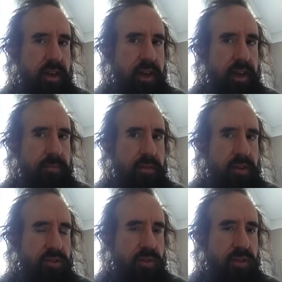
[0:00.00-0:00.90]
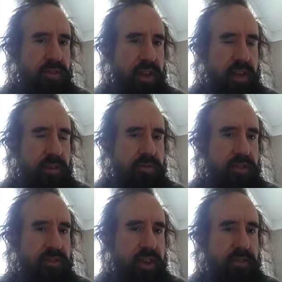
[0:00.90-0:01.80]
So this idea of
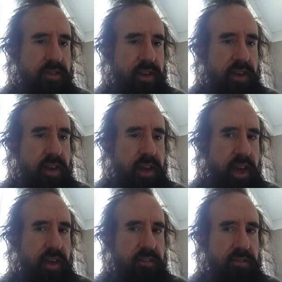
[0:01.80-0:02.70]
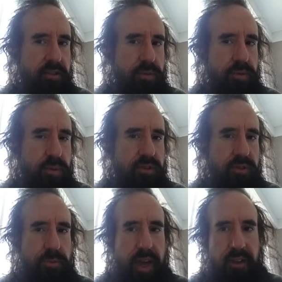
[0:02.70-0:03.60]
necessity has to do with what's
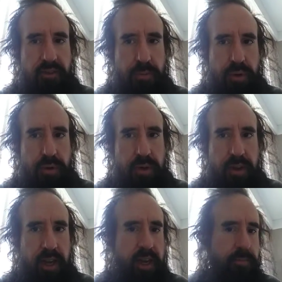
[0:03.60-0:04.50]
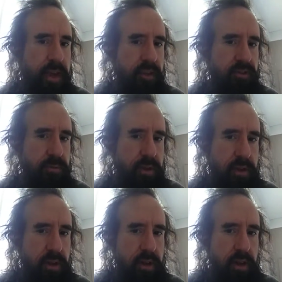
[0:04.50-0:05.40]
imaginable and not
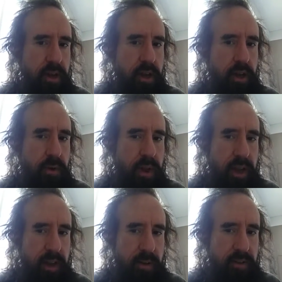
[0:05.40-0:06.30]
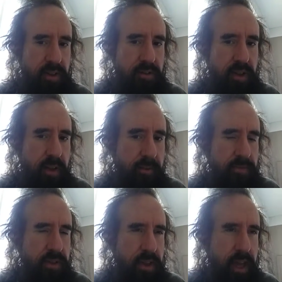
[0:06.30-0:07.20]
imaginable. Okay, now he says,
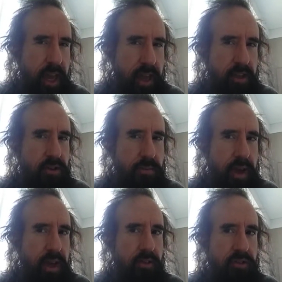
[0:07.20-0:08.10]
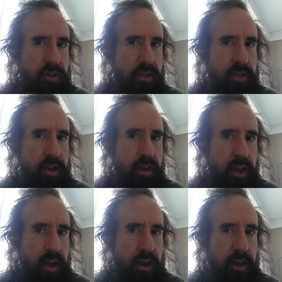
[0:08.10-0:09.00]
can you imagine the
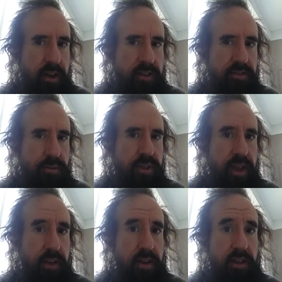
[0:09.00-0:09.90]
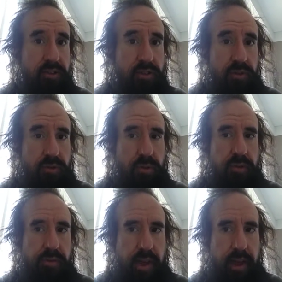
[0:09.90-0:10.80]
cause without its usual
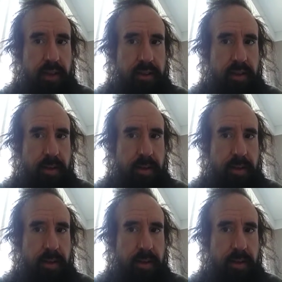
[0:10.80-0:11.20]
effect?